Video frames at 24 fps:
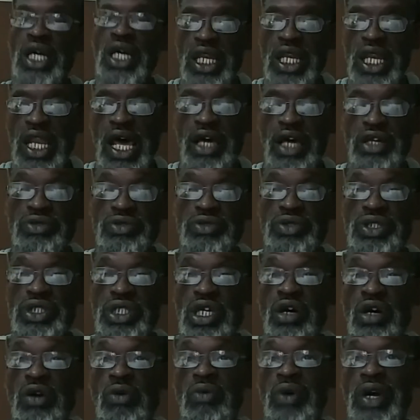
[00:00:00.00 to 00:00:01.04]
allow you to
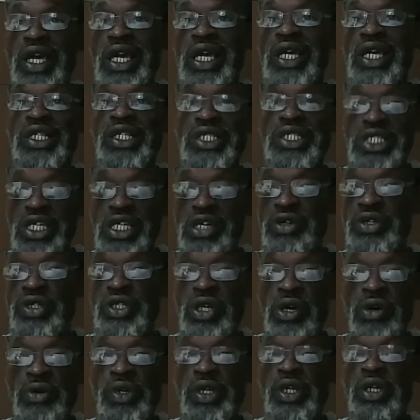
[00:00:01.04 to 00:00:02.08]
stay awake, and the
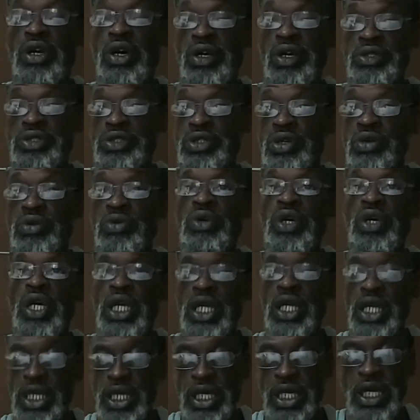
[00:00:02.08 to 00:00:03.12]
serotonin also
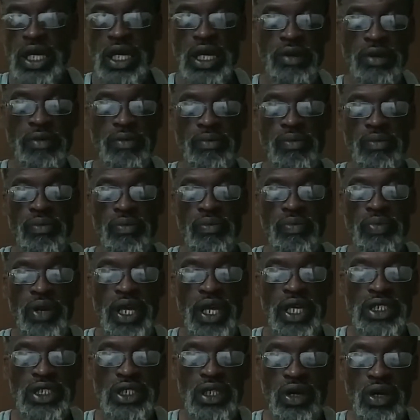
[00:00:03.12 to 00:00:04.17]
um,
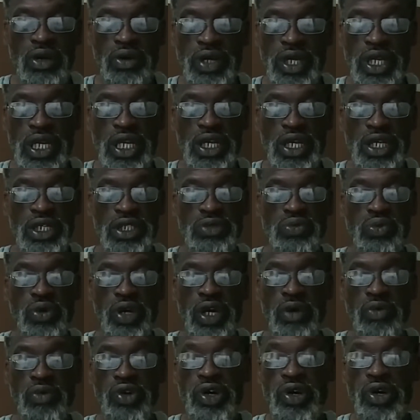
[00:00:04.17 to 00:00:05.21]
plays along in there as well. We're